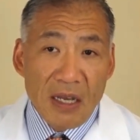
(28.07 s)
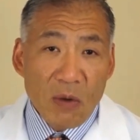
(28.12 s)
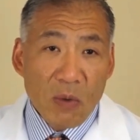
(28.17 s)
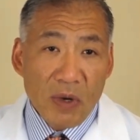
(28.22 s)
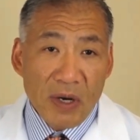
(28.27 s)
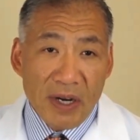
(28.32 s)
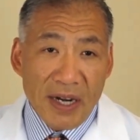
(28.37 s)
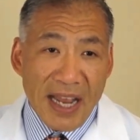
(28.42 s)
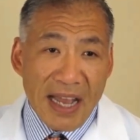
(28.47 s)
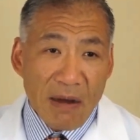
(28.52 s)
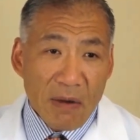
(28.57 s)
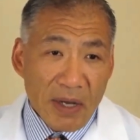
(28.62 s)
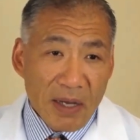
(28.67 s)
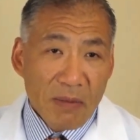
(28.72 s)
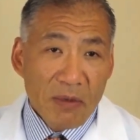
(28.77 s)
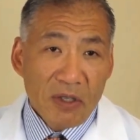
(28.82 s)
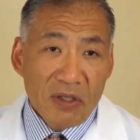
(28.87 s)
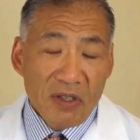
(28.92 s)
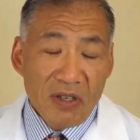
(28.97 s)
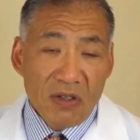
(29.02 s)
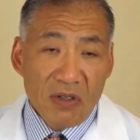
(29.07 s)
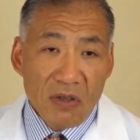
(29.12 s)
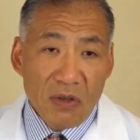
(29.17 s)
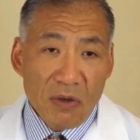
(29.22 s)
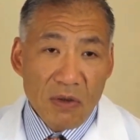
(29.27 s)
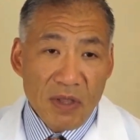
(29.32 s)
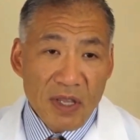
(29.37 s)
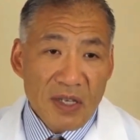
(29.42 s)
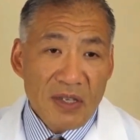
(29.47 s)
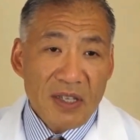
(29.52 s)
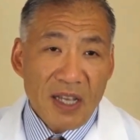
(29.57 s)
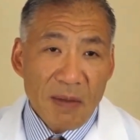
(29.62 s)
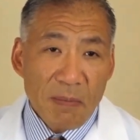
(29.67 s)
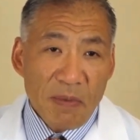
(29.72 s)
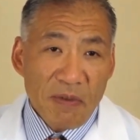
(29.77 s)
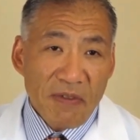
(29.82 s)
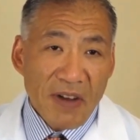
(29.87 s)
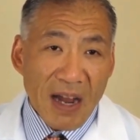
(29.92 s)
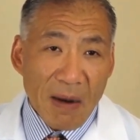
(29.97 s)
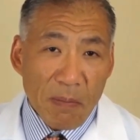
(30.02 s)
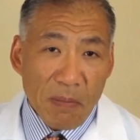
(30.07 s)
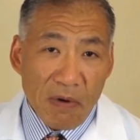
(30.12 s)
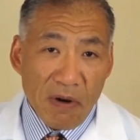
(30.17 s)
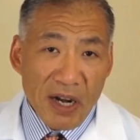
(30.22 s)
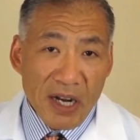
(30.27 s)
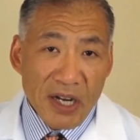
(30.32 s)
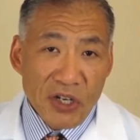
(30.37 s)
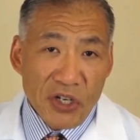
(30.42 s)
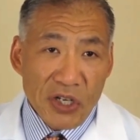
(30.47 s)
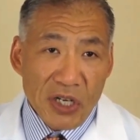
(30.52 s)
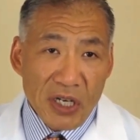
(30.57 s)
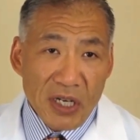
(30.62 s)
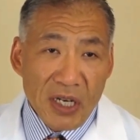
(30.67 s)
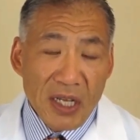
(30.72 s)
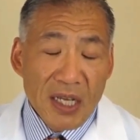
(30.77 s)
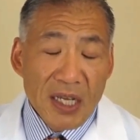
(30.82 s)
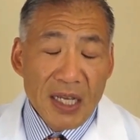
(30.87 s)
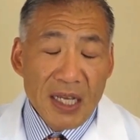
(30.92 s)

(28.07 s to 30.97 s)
we're now able to do this type of operation